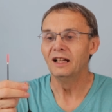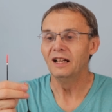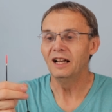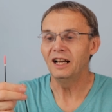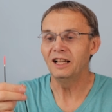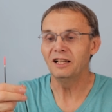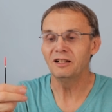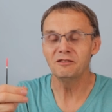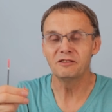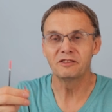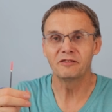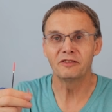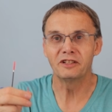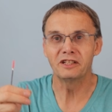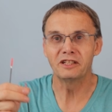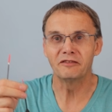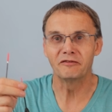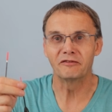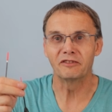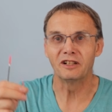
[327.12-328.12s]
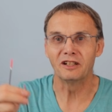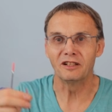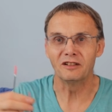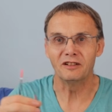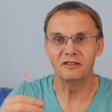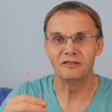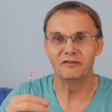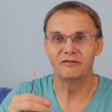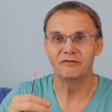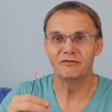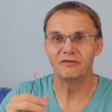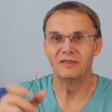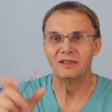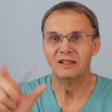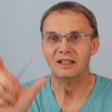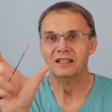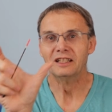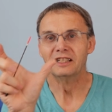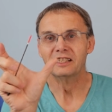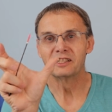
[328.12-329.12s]
And I was fishing for a lot of
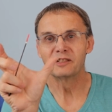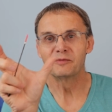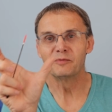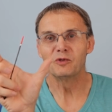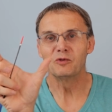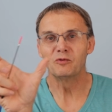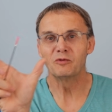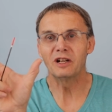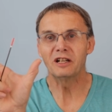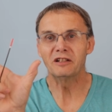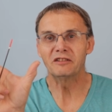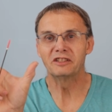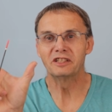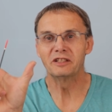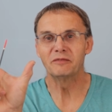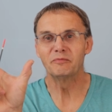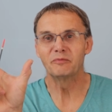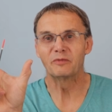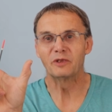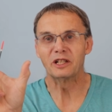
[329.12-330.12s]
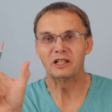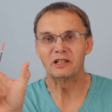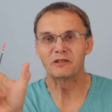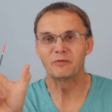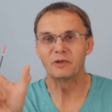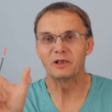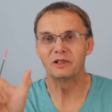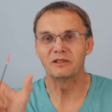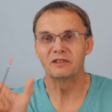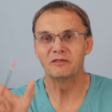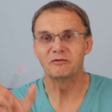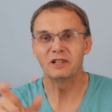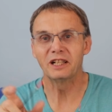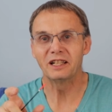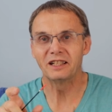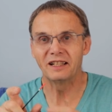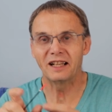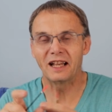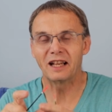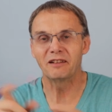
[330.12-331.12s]
small roach in Breach Pond,
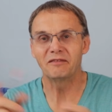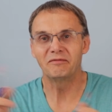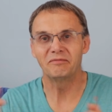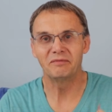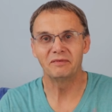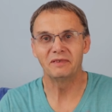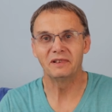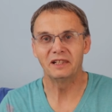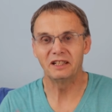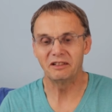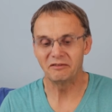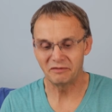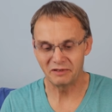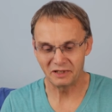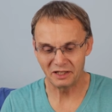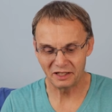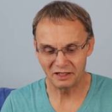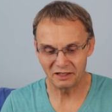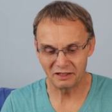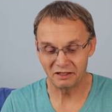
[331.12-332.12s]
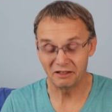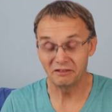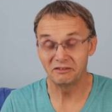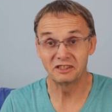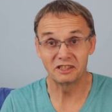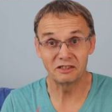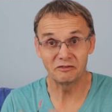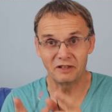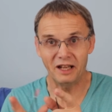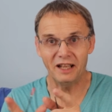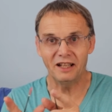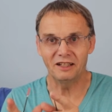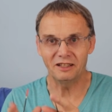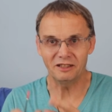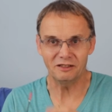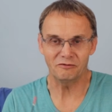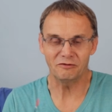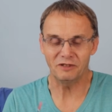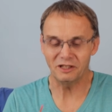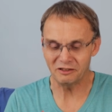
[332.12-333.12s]
where now you still get
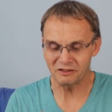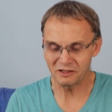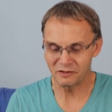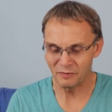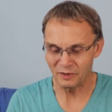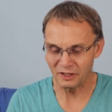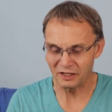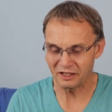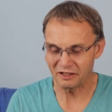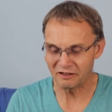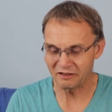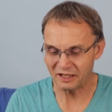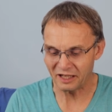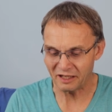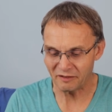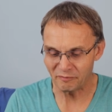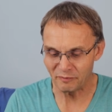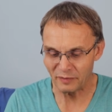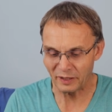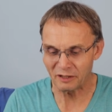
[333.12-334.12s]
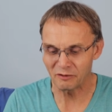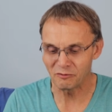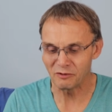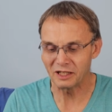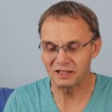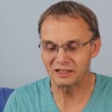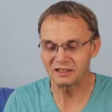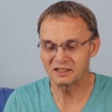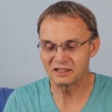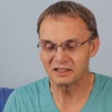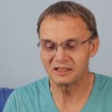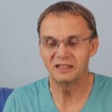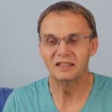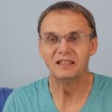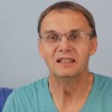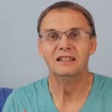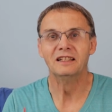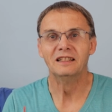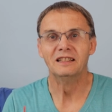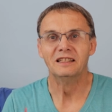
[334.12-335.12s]
little roach, but you get bigger ones,
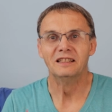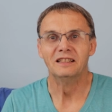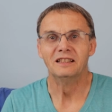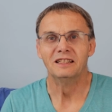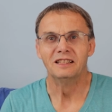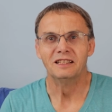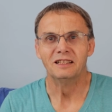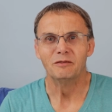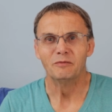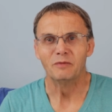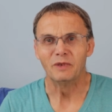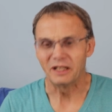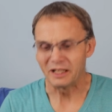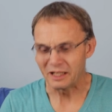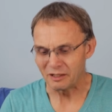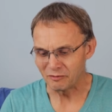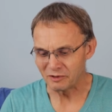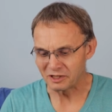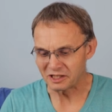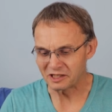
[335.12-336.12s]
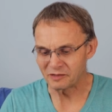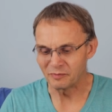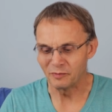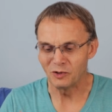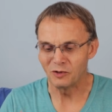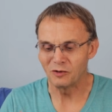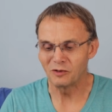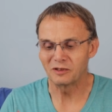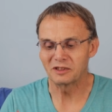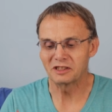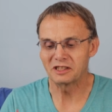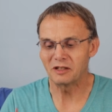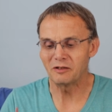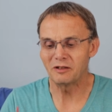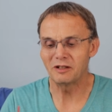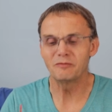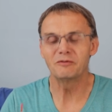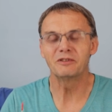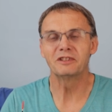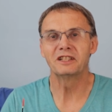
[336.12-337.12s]
but they were small, so
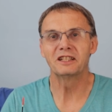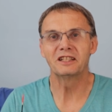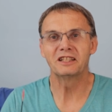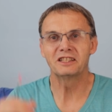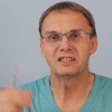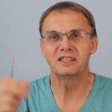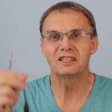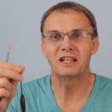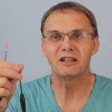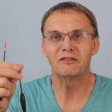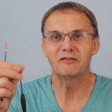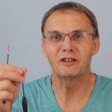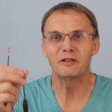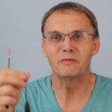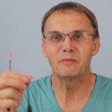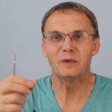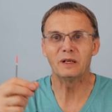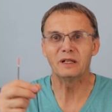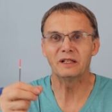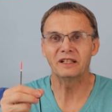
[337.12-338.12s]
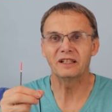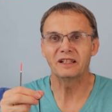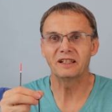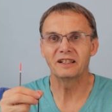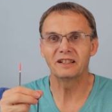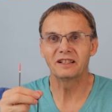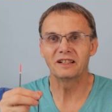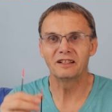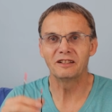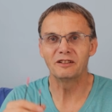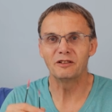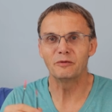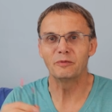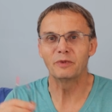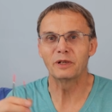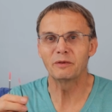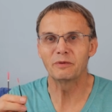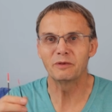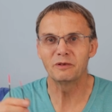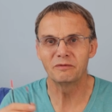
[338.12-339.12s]
I wanted to see every bite. And a lot of
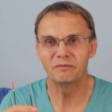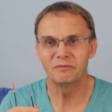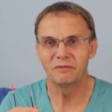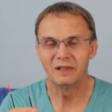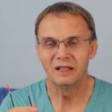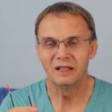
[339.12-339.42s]
people